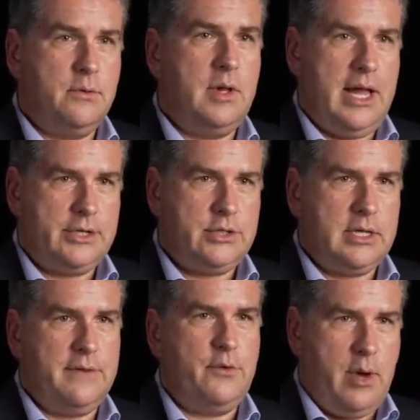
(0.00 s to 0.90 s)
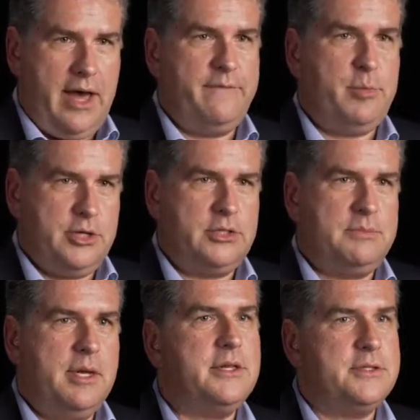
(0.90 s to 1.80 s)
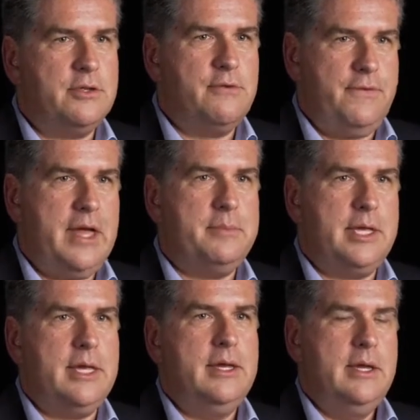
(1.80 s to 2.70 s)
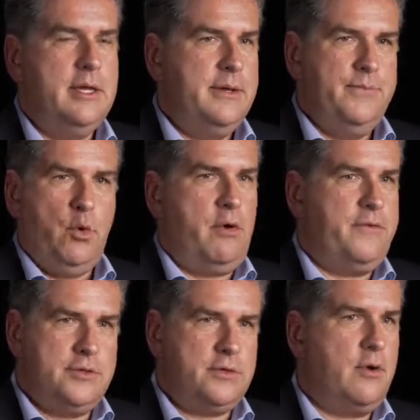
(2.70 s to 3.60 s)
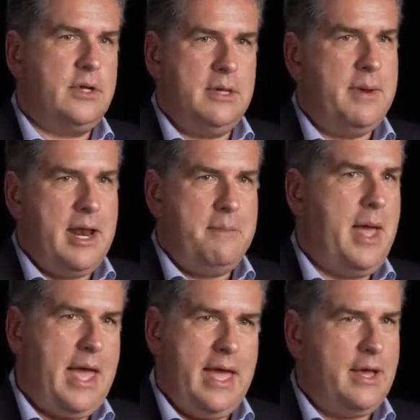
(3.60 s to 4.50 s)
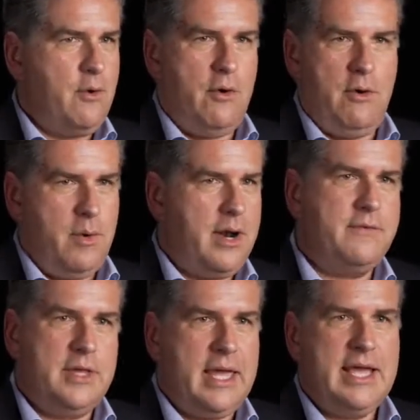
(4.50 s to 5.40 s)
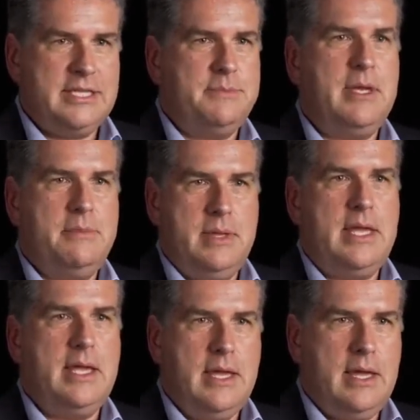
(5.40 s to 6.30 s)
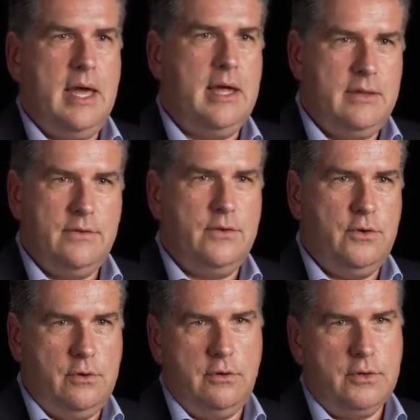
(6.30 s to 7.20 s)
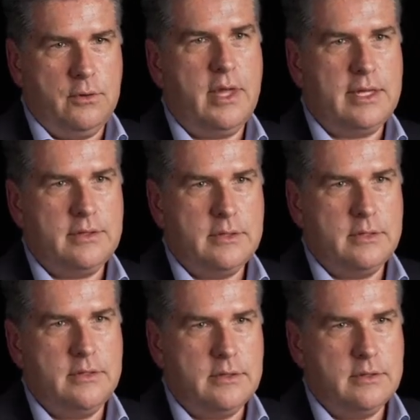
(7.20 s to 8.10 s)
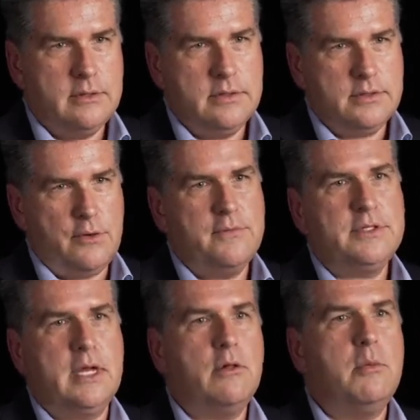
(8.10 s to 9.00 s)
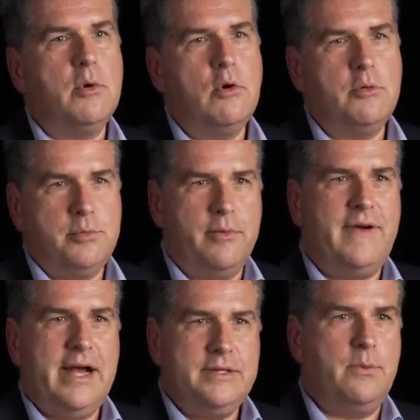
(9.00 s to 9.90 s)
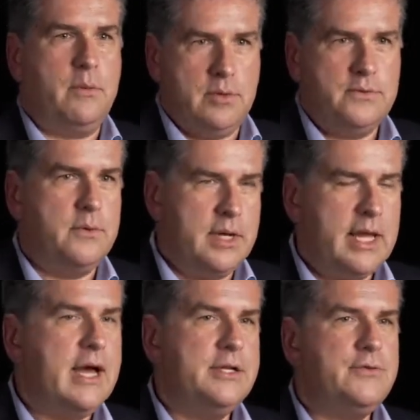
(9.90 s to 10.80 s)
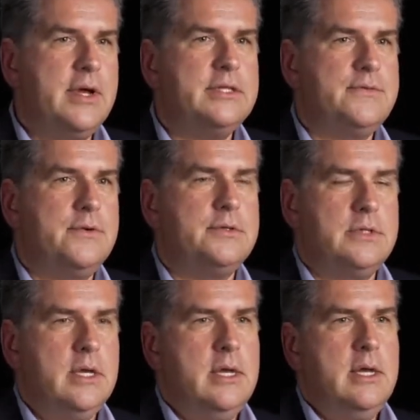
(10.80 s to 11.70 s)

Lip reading: So we'll actually, if you have precious metals in your family, or if you're storing them at a bank or whatever the case may be, and you like the service that Global Gold provides, we will do in-kind transfers.